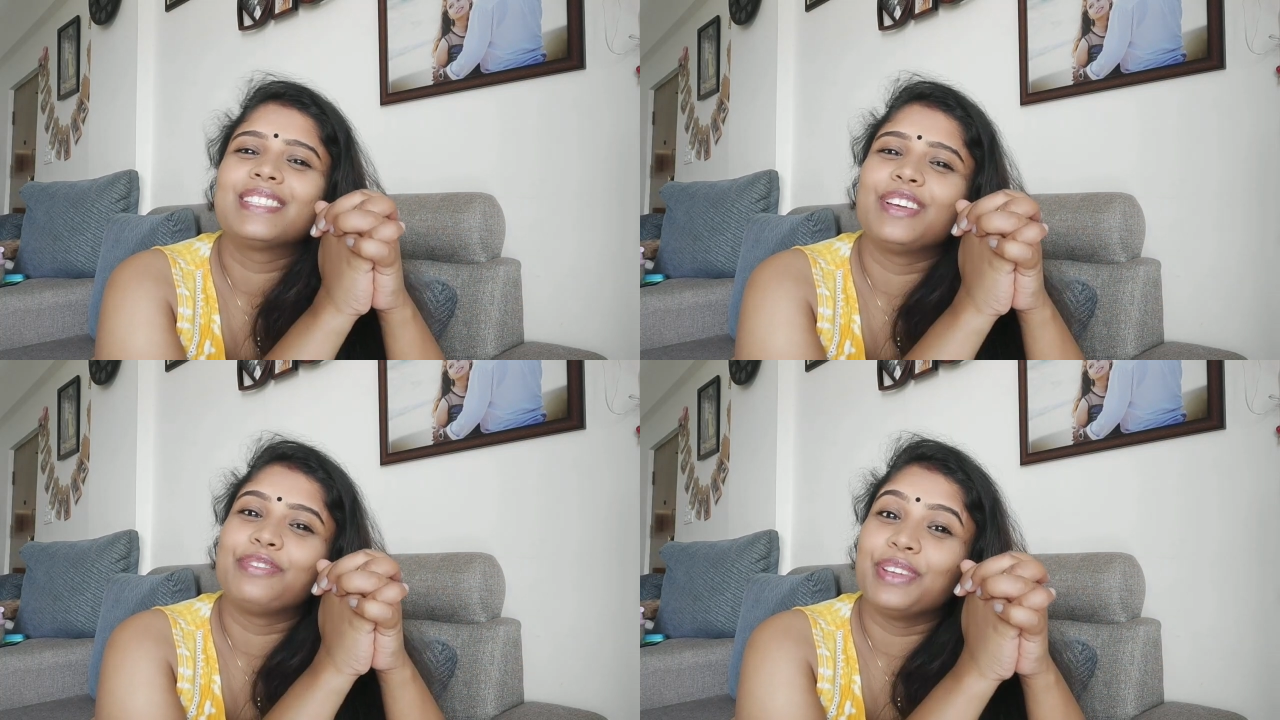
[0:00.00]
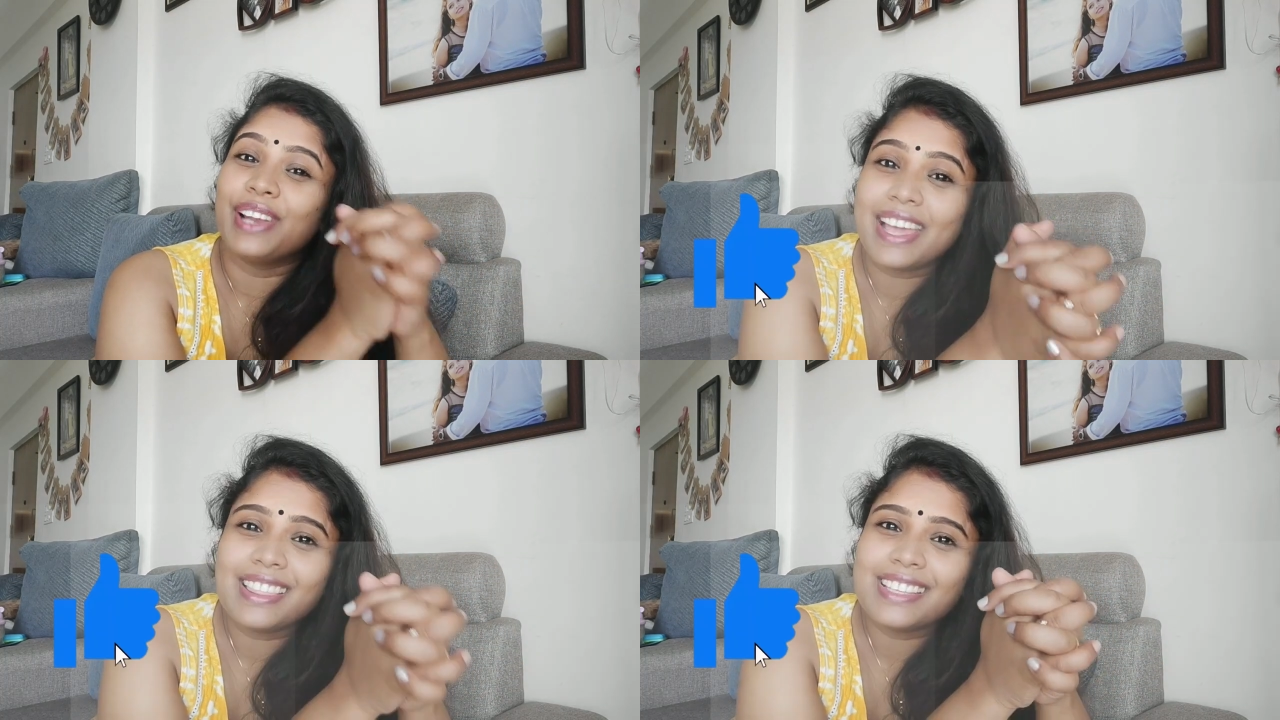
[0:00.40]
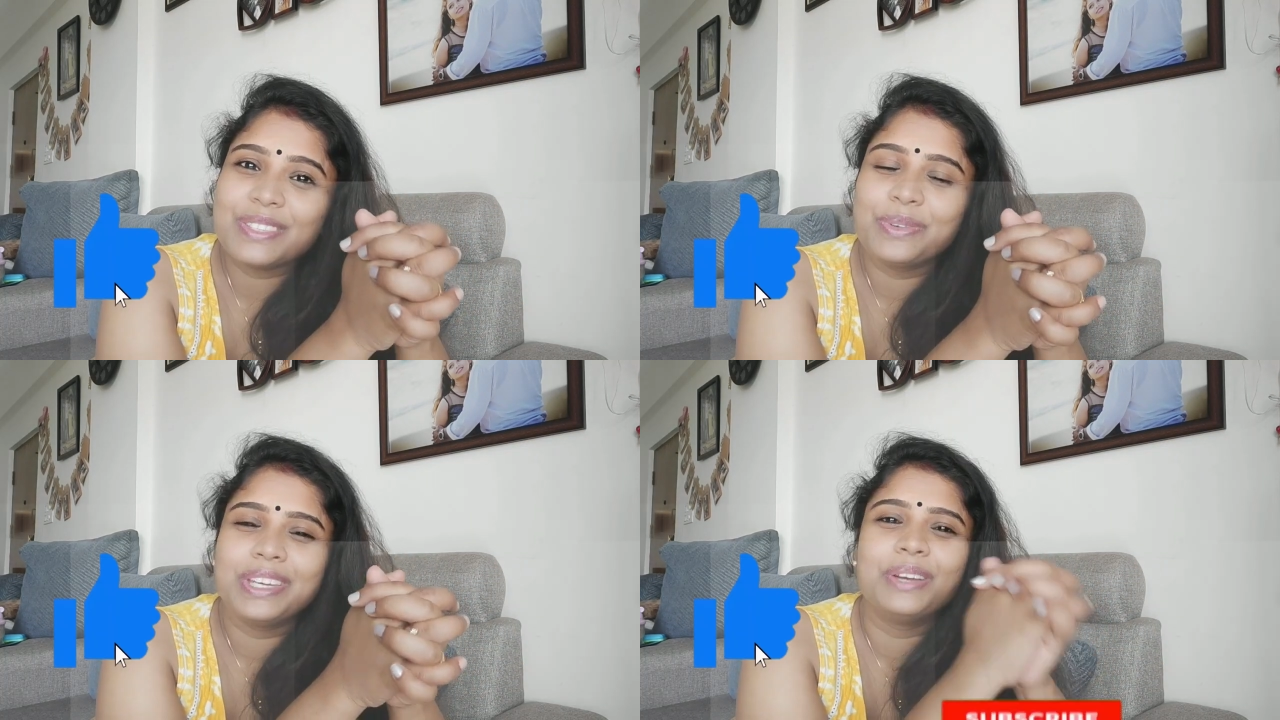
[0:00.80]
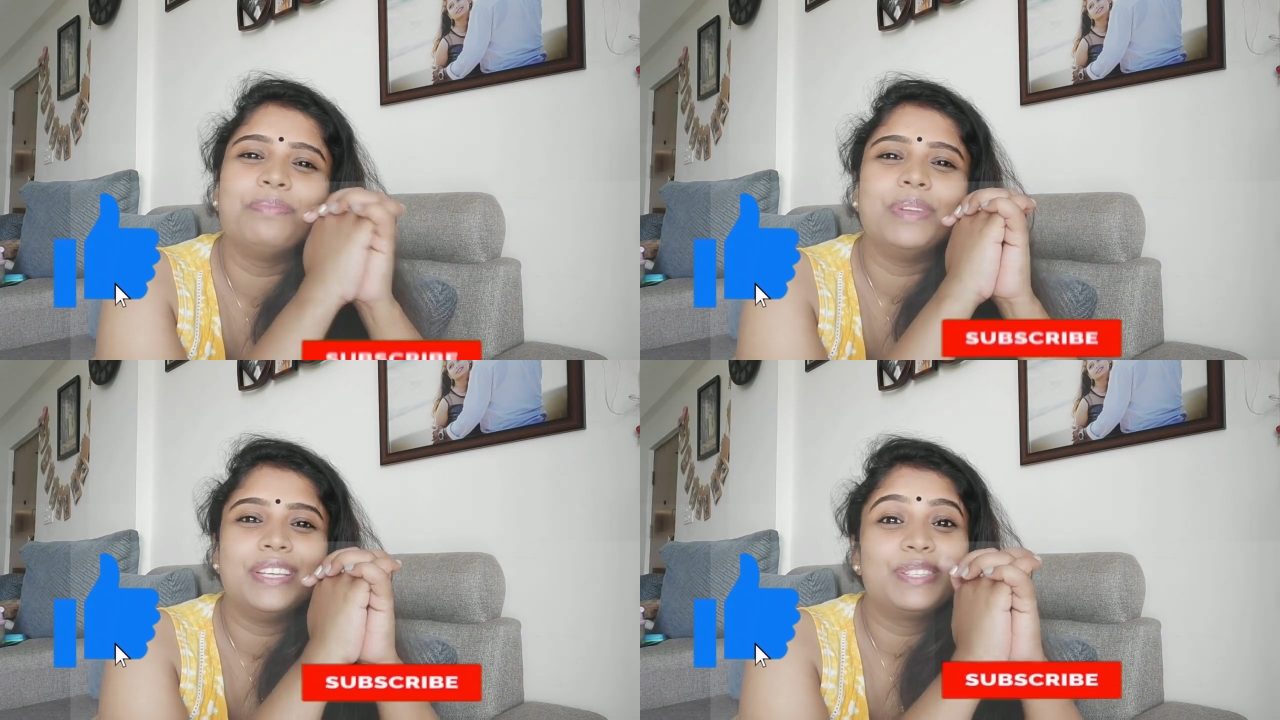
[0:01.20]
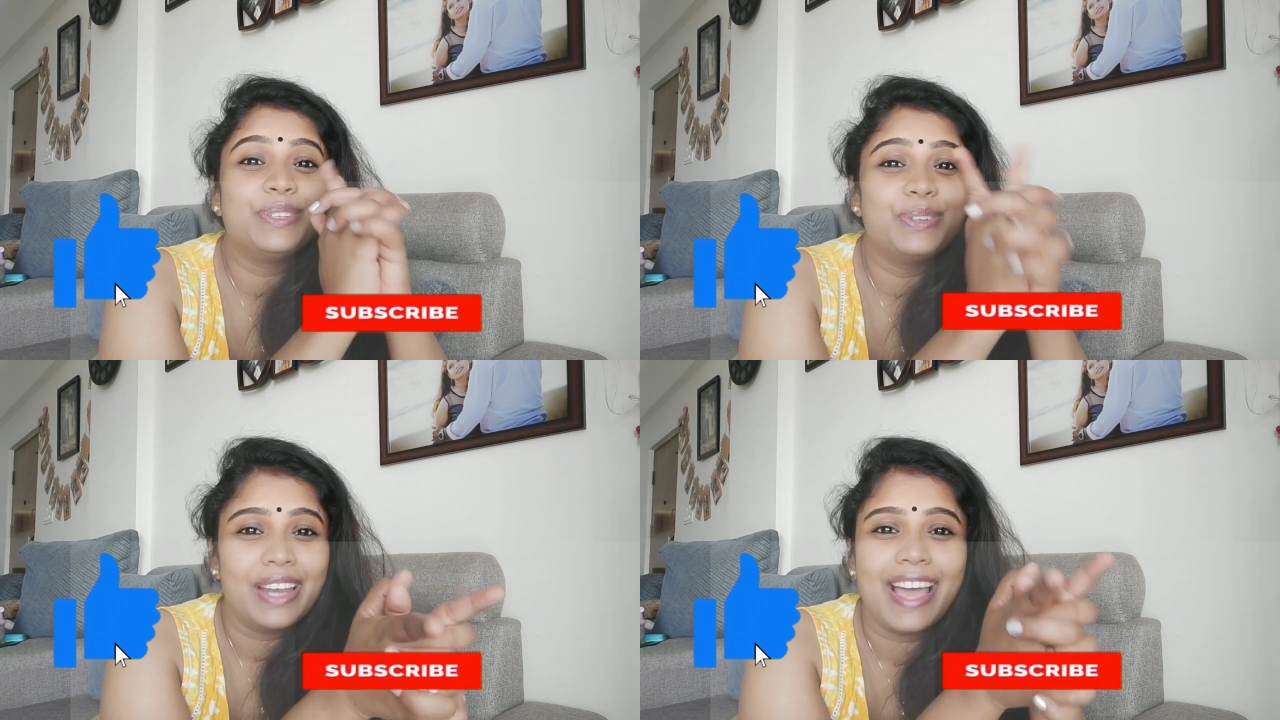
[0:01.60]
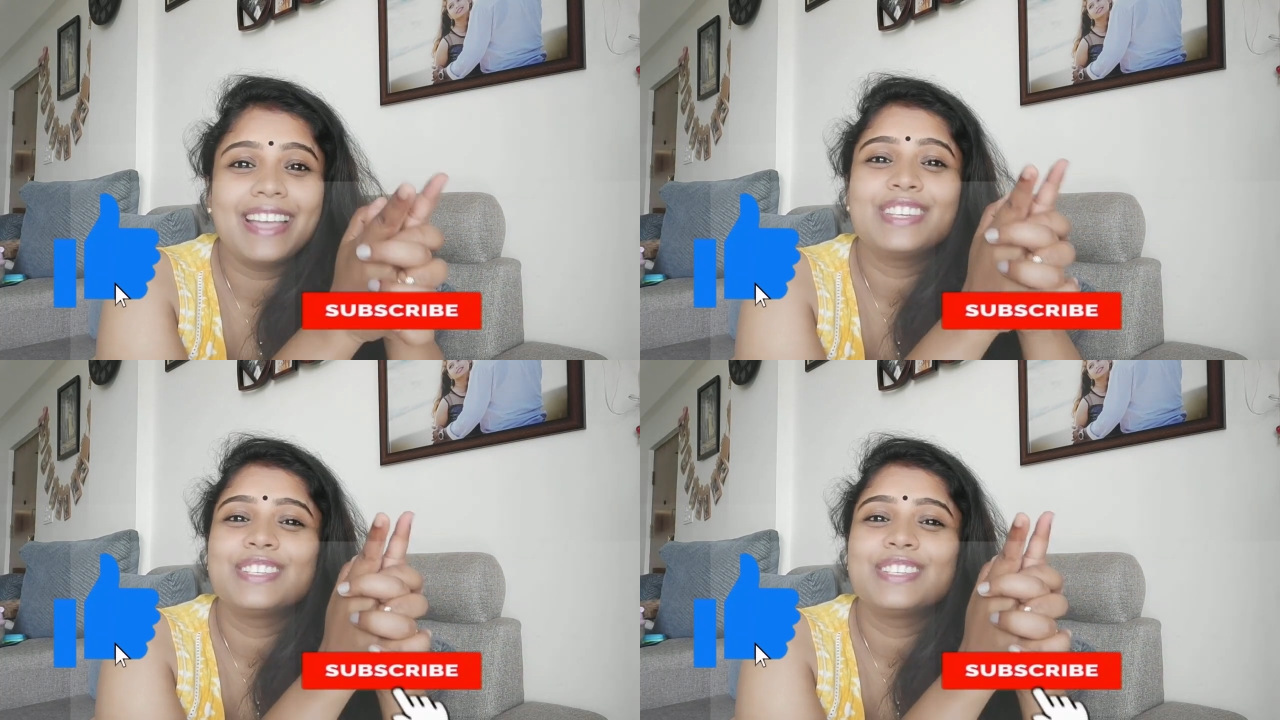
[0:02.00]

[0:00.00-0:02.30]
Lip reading: So if you like this video, please do like,